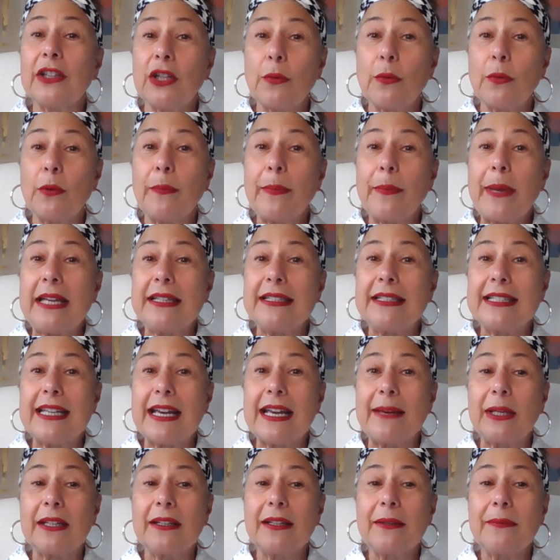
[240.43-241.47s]
of global
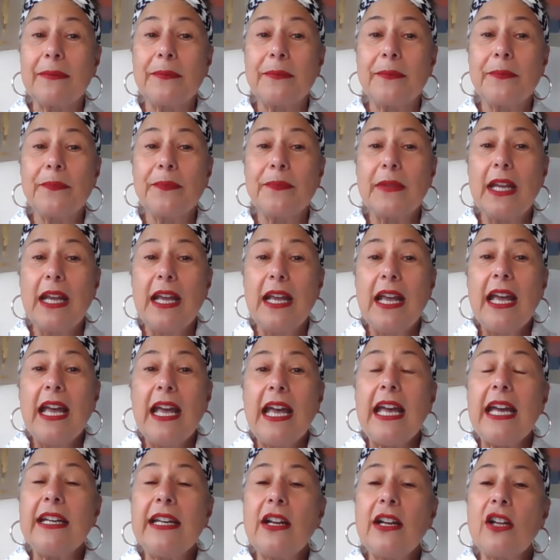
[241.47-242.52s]
pandemic.
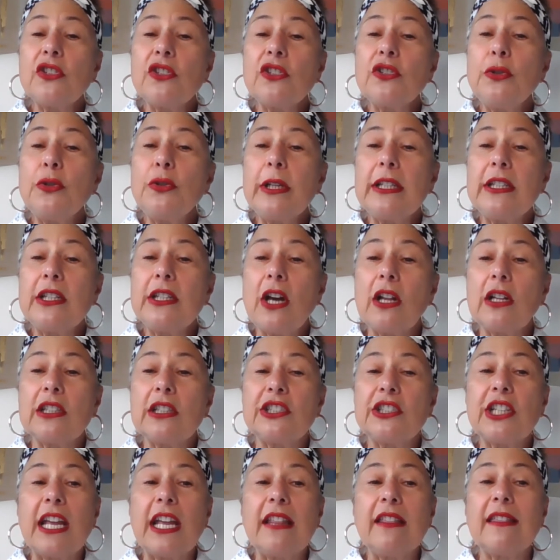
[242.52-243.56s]
And also to
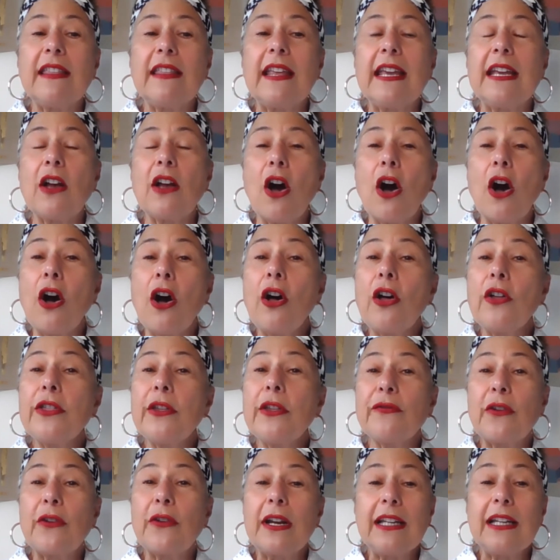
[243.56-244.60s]
acknowledge and thank all
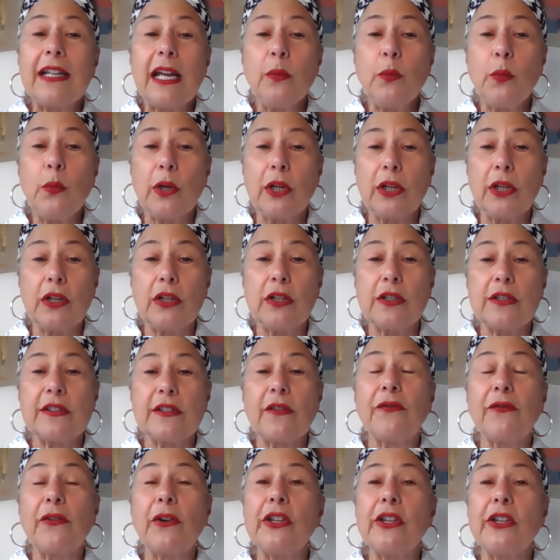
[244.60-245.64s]
the frontline
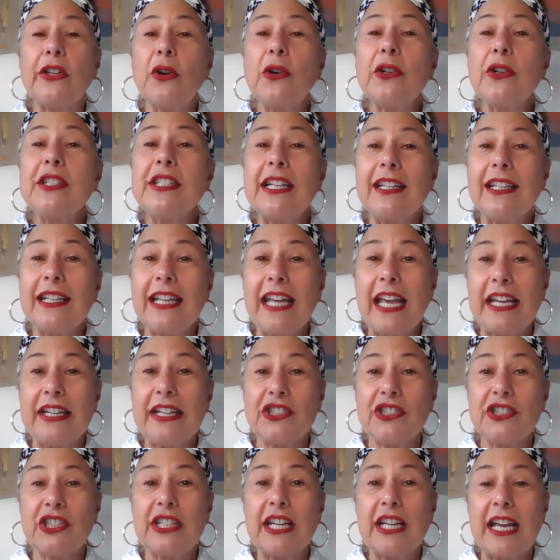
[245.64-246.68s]
workers for your
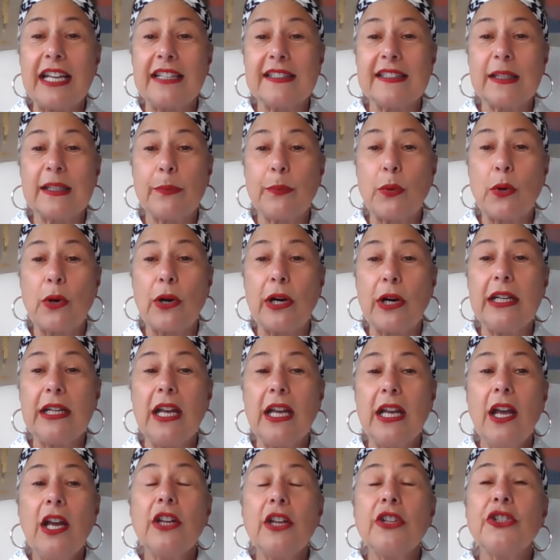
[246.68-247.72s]
dedication and
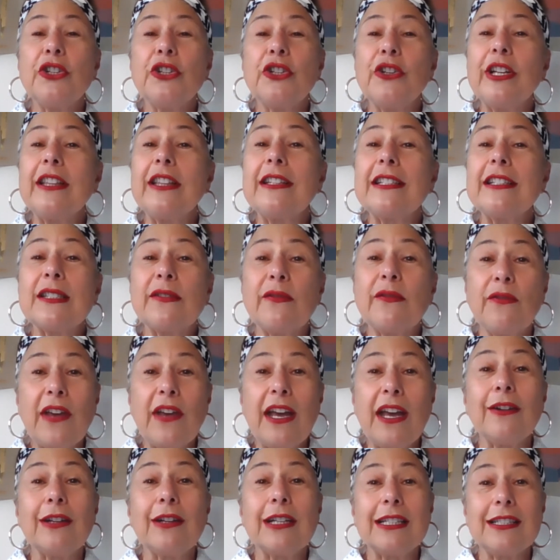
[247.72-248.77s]
support during this
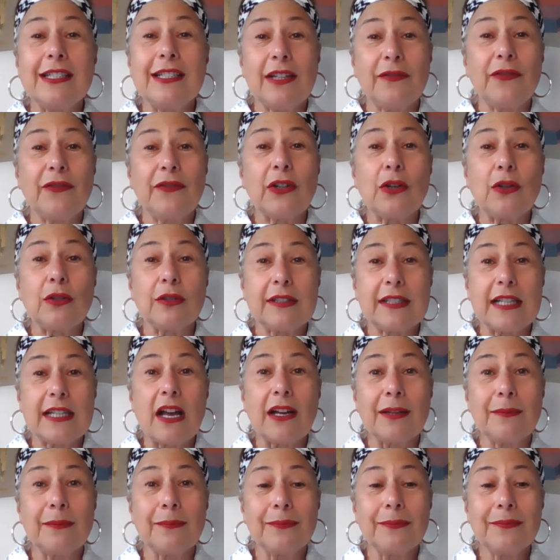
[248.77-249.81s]
very difficult
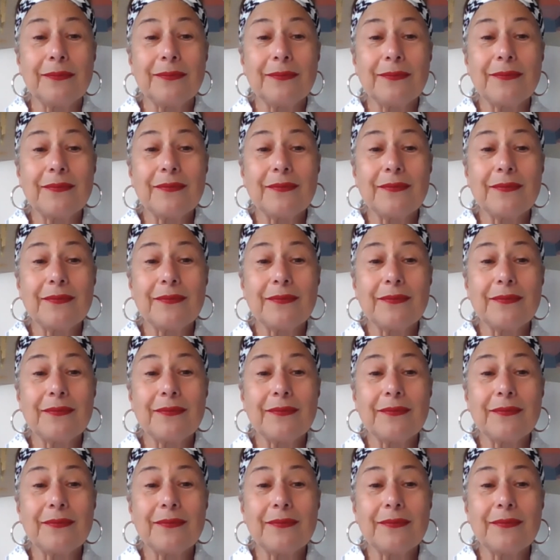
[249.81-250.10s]
time.